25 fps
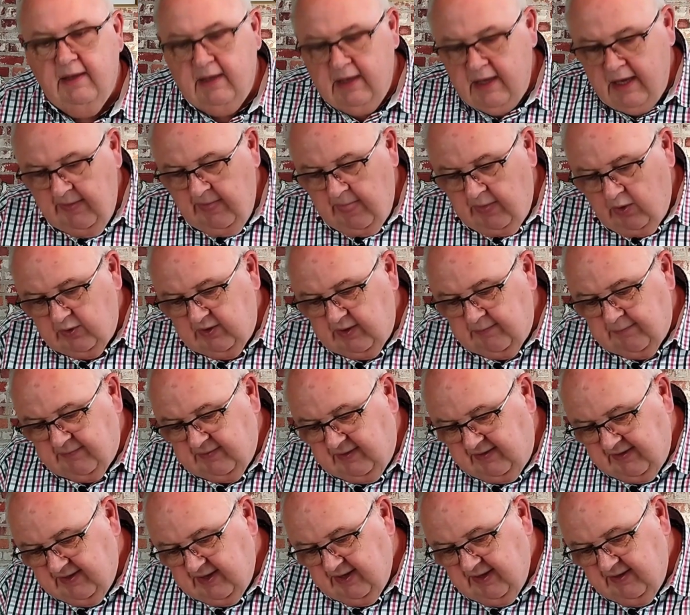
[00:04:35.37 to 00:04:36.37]
and scrape the
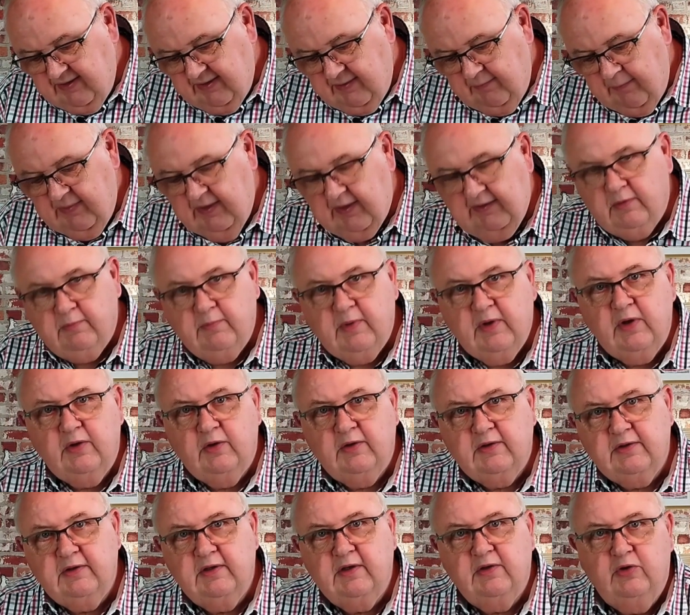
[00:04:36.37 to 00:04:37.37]
sides a bit
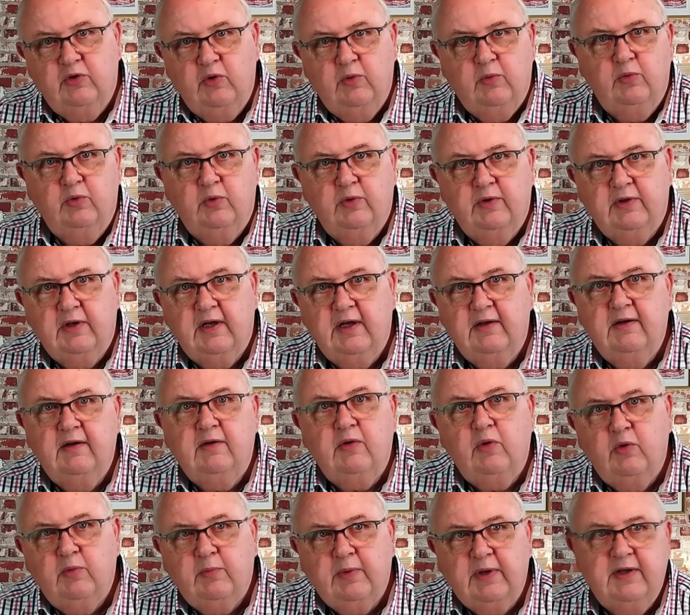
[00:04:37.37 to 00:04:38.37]
because the dough hook doesn't
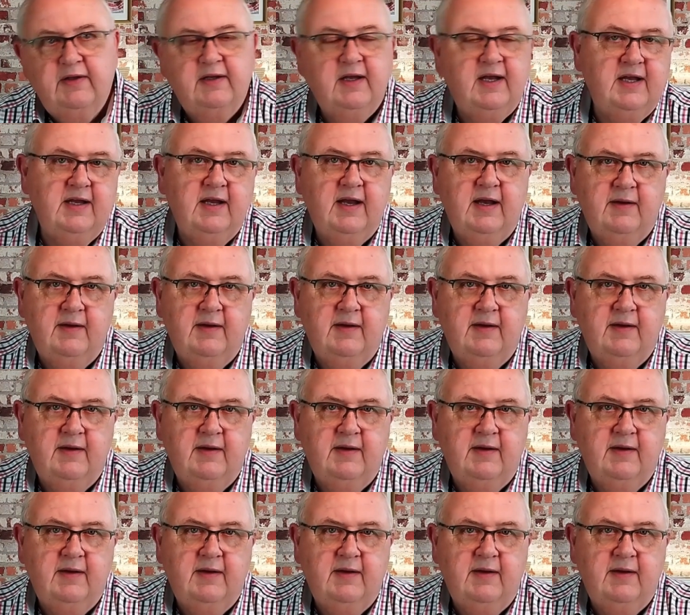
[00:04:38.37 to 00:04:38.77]
always take